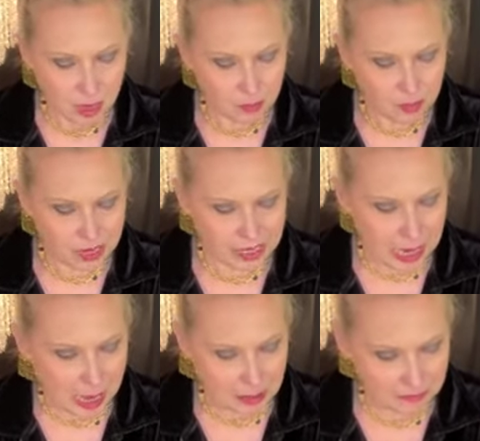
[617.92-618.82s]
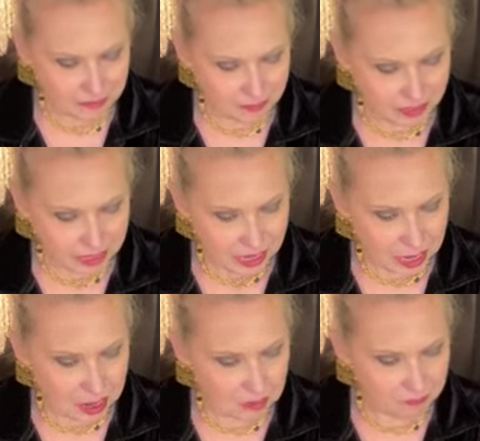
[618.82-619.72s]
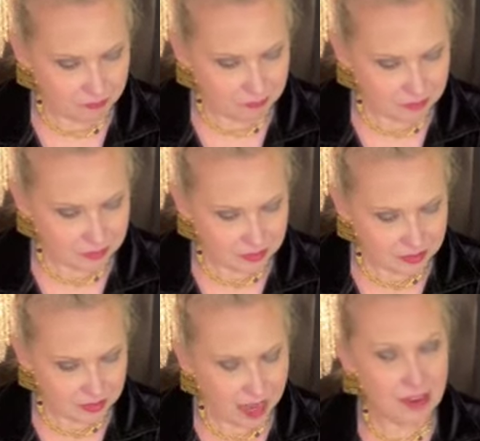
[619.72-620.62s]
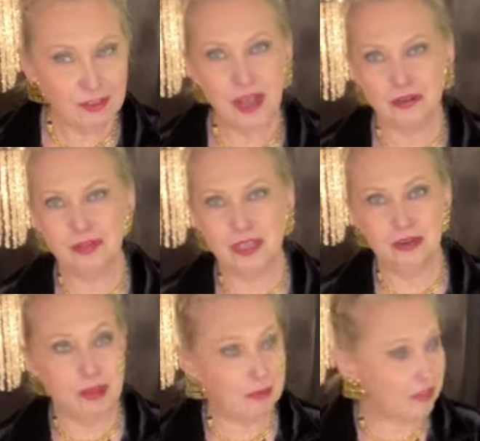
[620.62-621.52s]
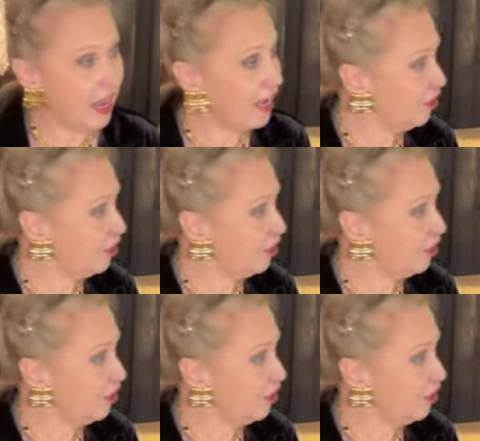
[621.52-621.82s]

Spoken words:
But yeah, I have a lot of really good memories. And